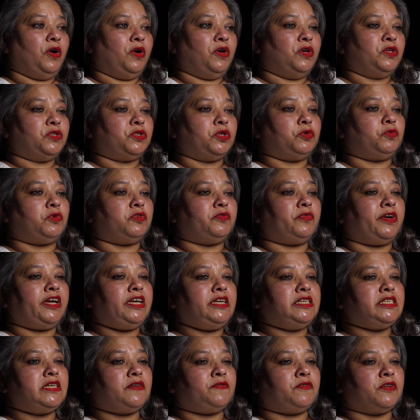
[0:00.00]
So it was very
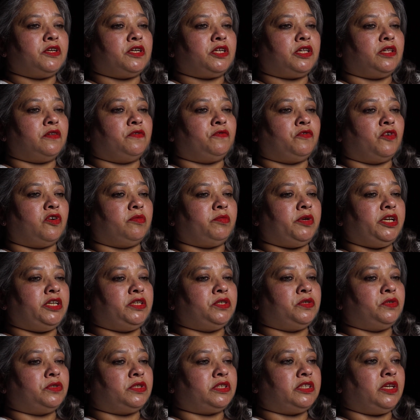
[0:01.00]
difficult for me
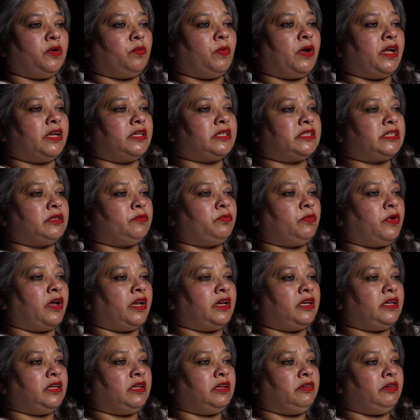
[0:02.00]
to see when
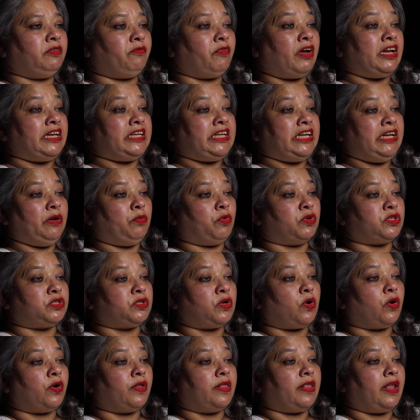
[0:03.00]
he was
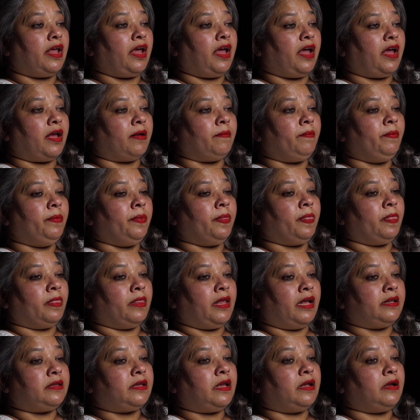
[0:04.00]
not there.
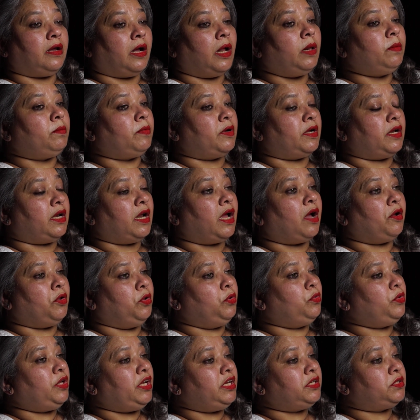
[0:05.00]
I said, Kalpa, now
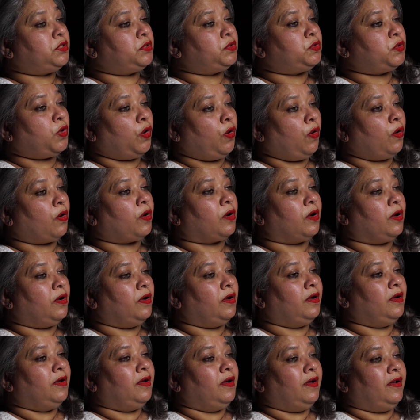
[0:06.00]
you need to talk.
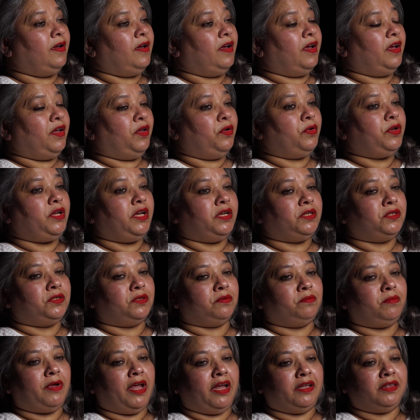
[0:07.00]
You need
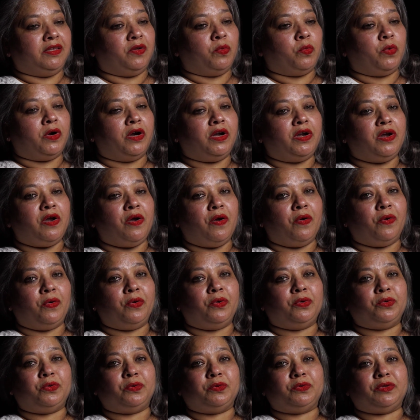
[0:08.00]
to make the world
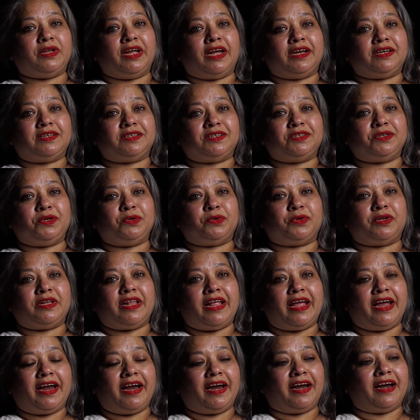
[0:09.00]
know that you are
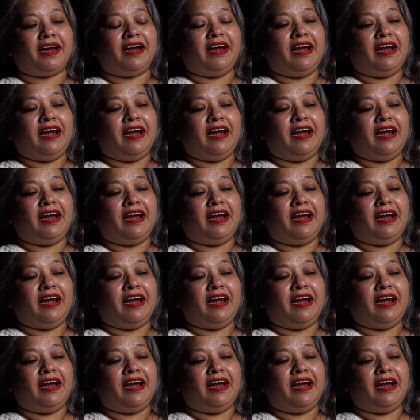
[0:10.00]
there.